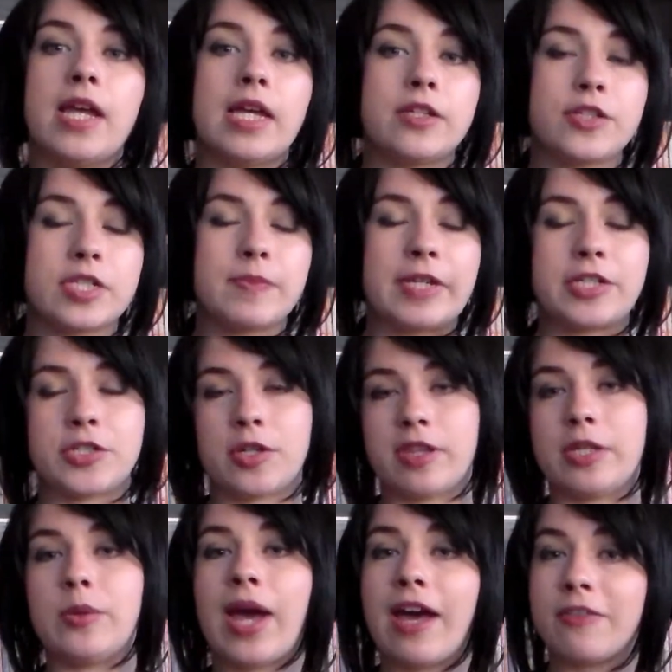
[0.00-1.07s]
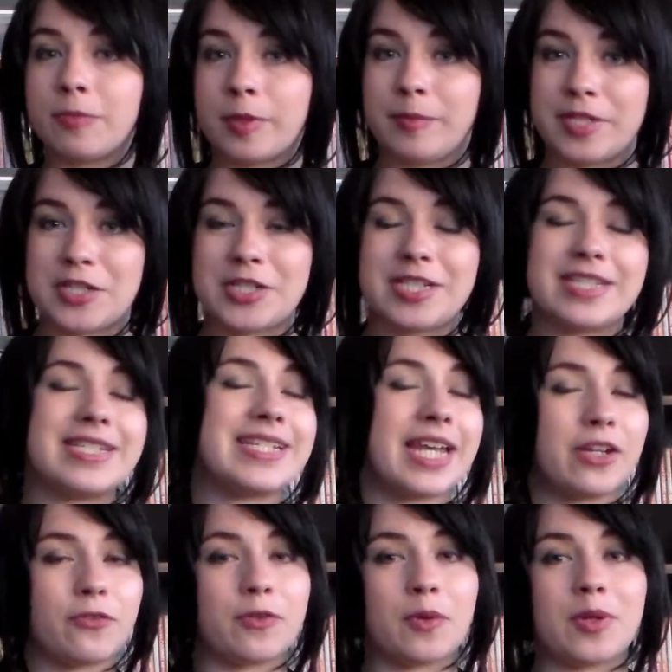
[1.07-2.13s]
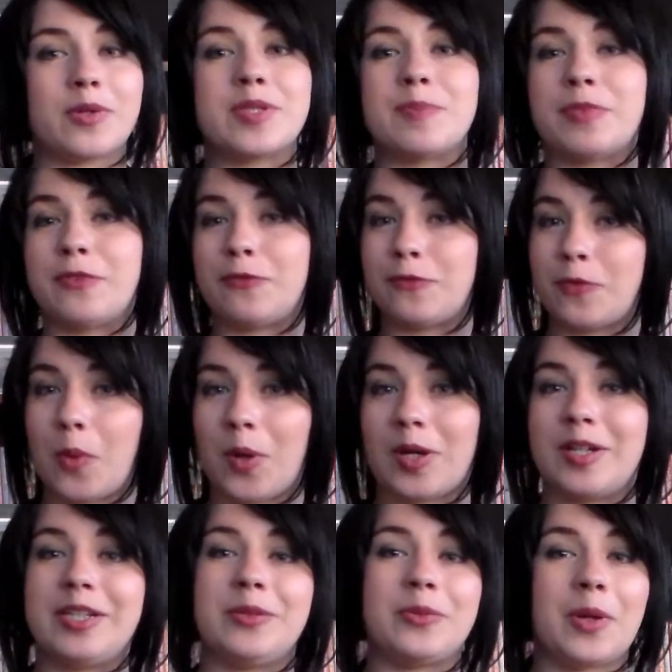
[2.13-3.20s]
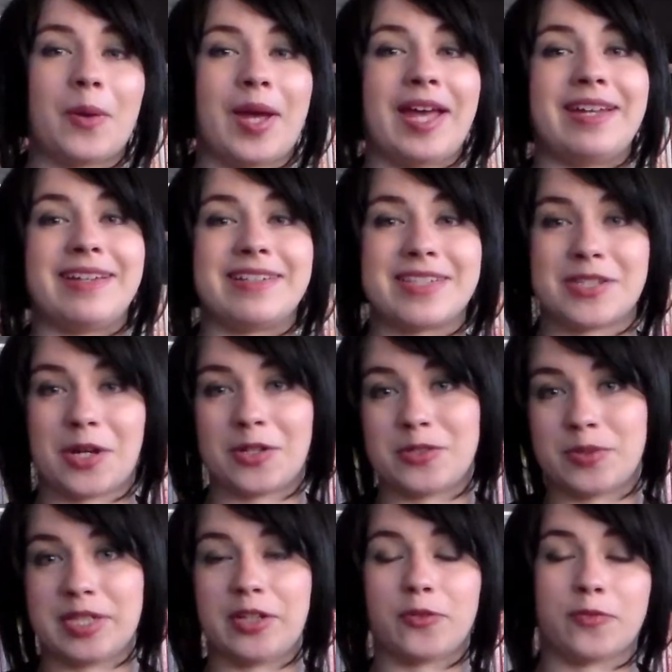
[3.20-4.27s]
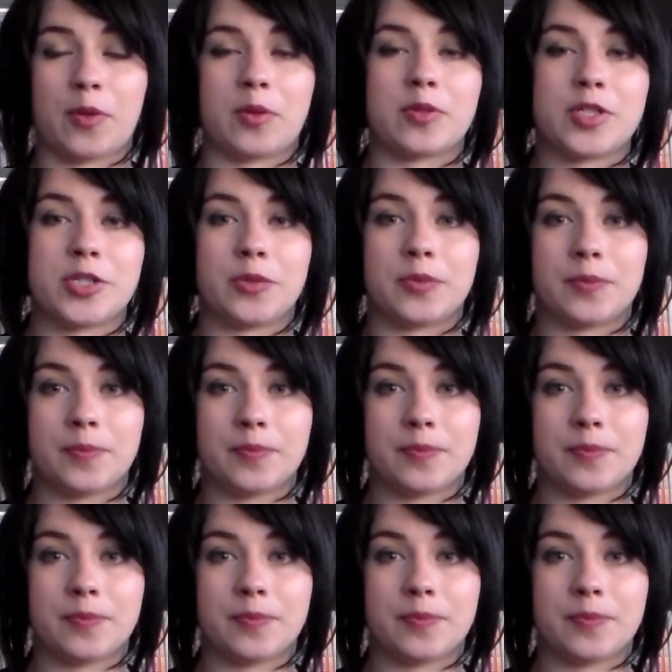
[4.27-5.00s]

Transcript: Just make sure that you have permission to take photos before you go ahead and start doing your photo shoot.